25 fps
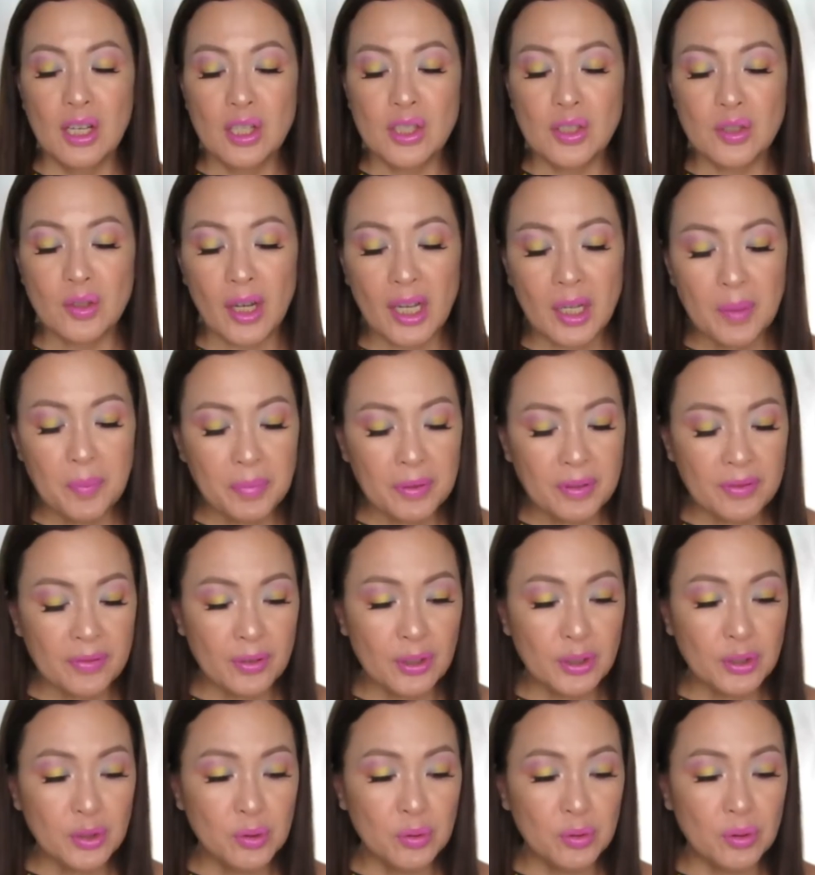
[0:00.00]
So I
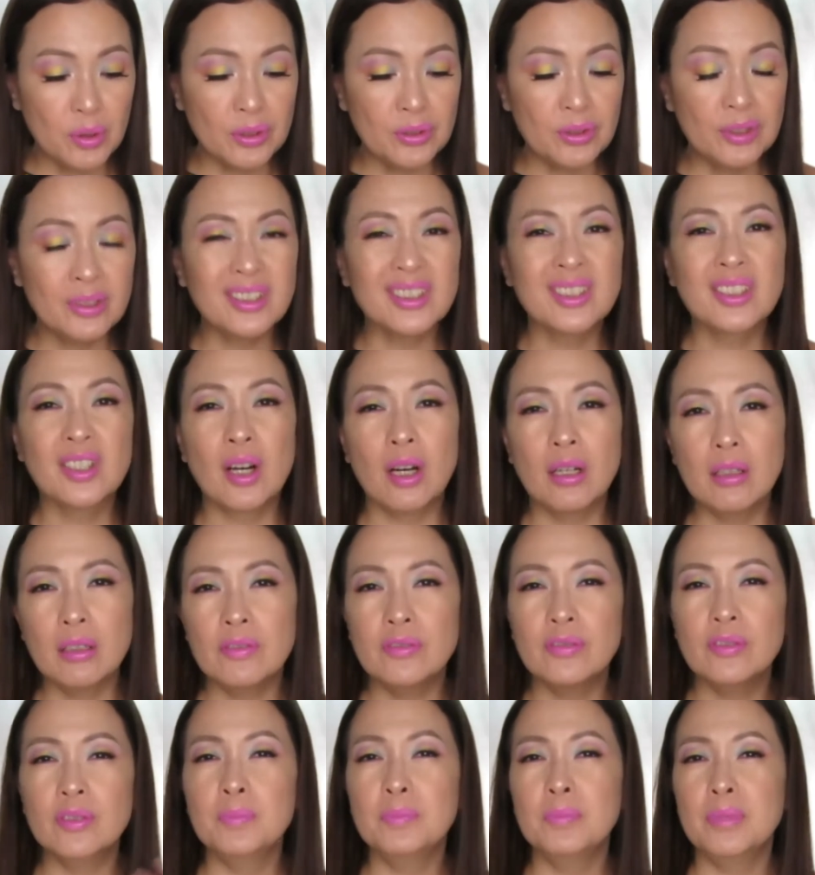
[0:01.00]
prefer to order the
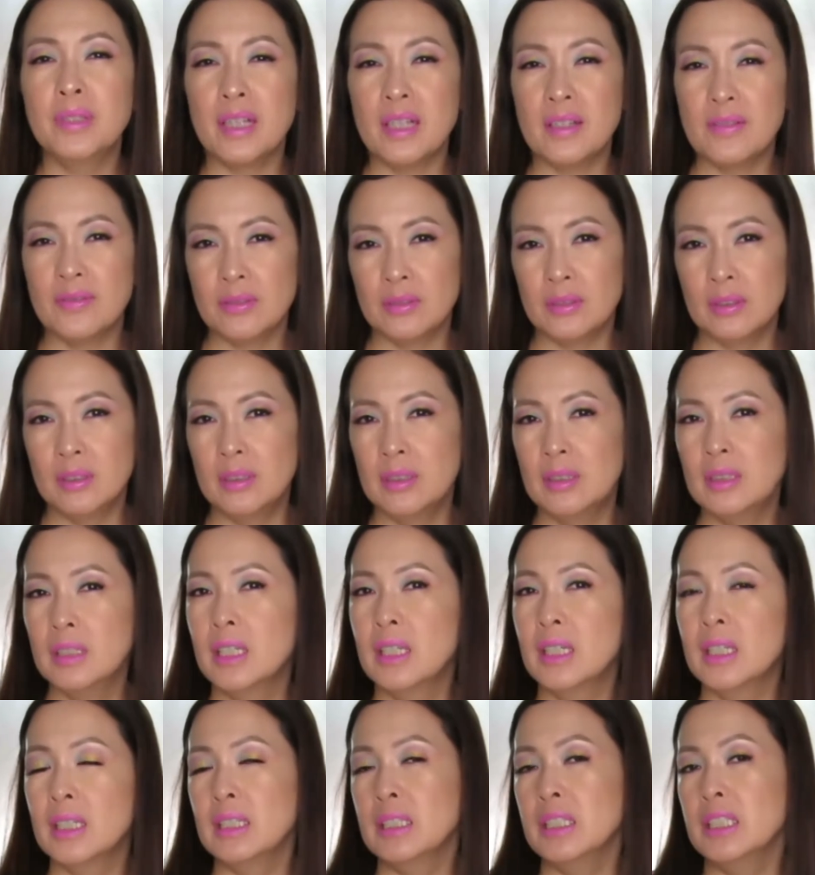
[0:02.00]
colorful, playful,
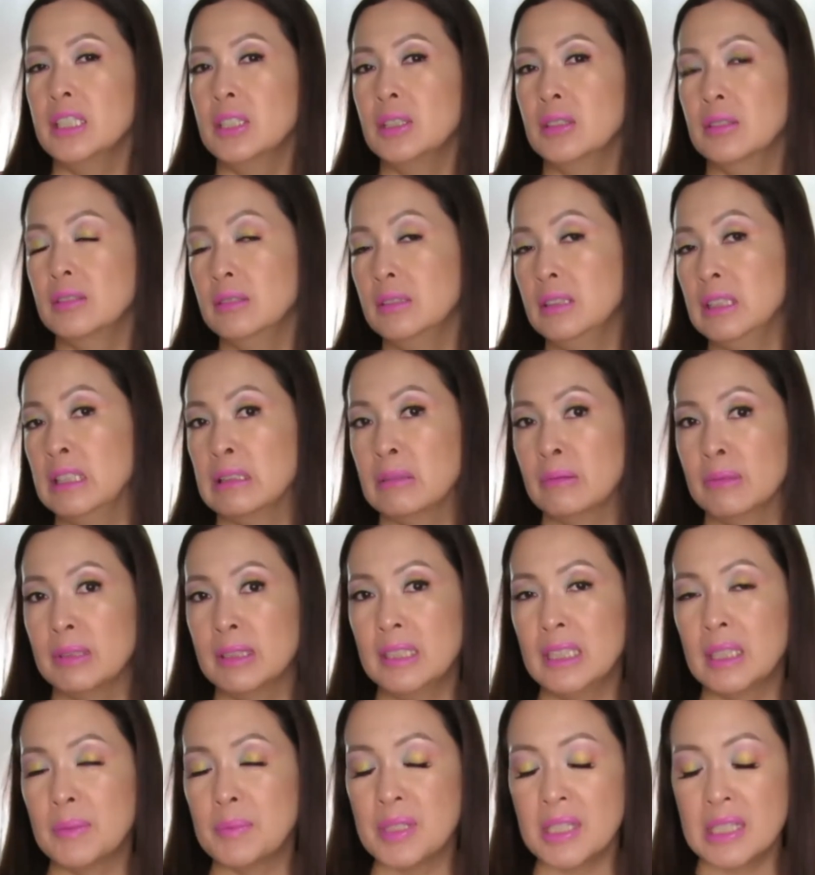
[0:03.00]
you know, liquid
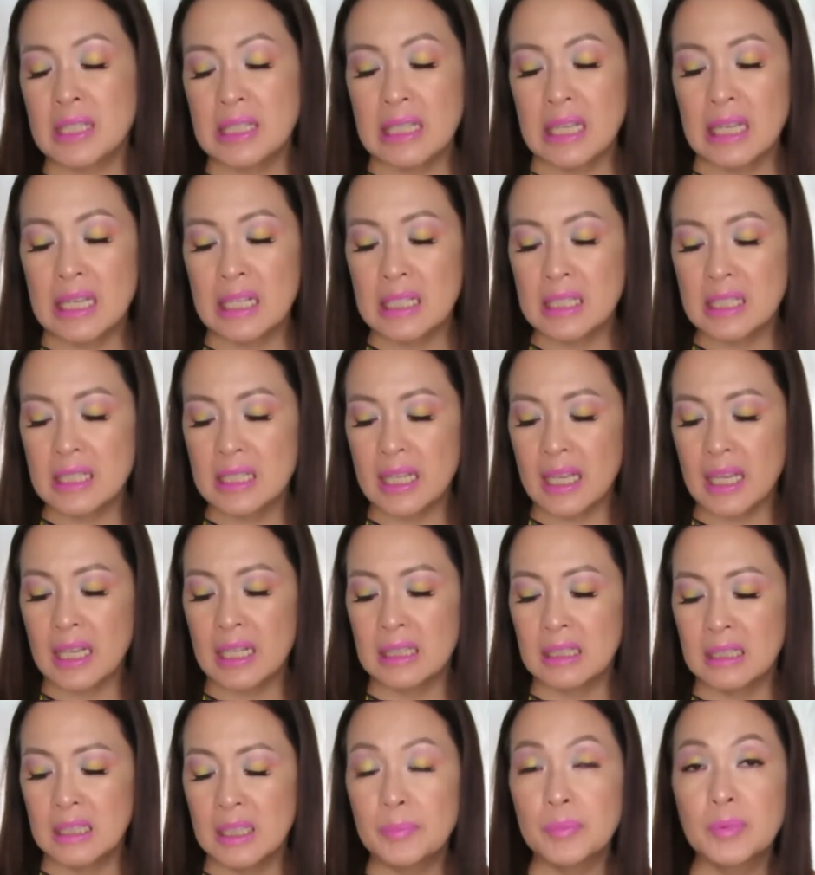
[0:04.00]
lipsticks
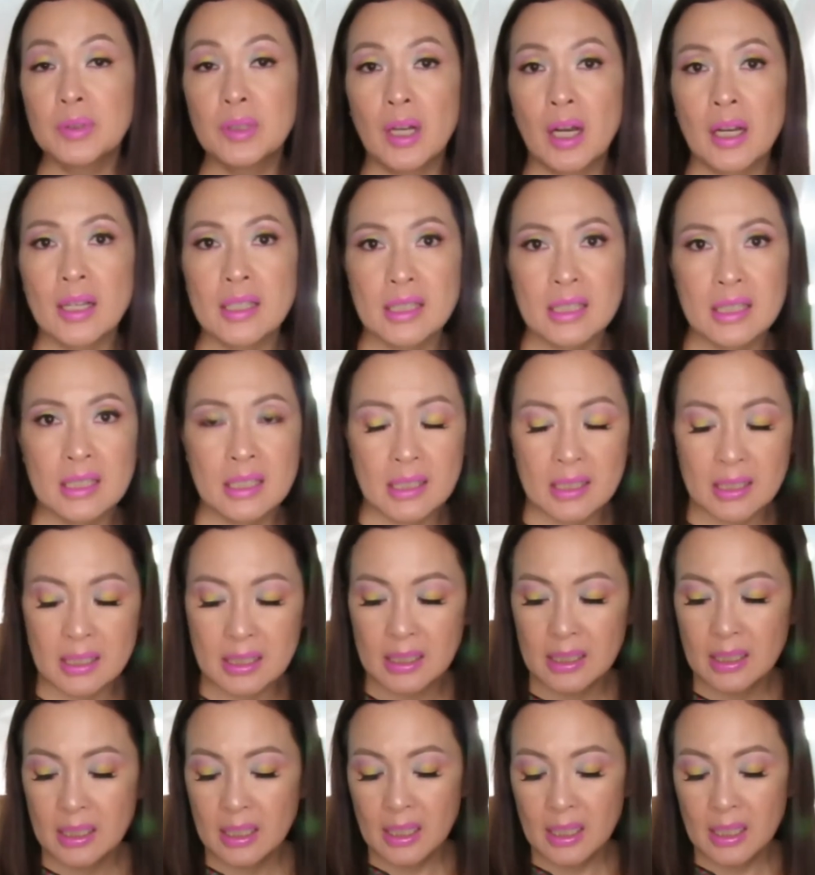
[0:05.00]
and lip glosses.